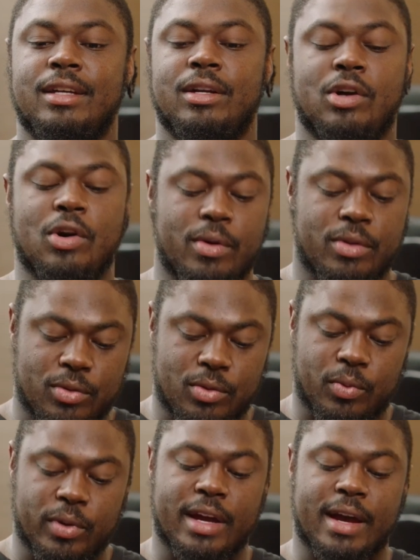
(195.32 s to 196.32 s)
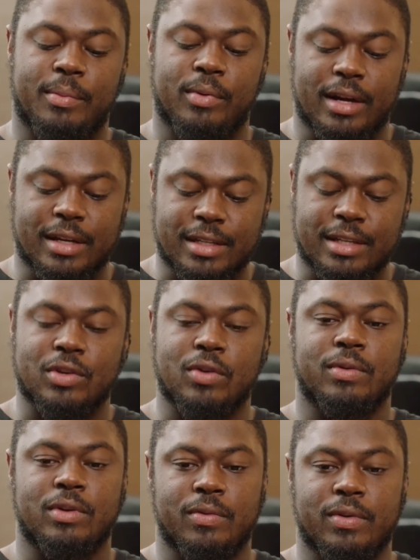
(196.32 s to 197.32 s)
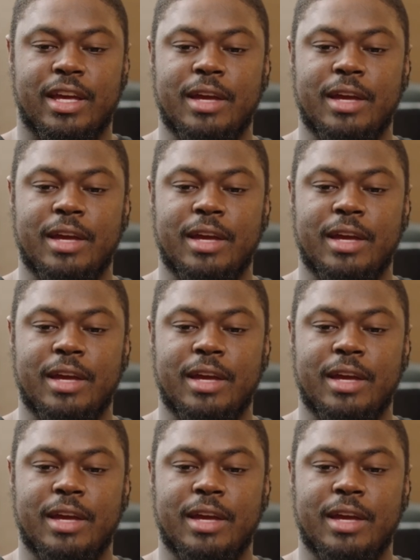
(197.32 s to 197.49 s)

you know, going through the rehab process over and over,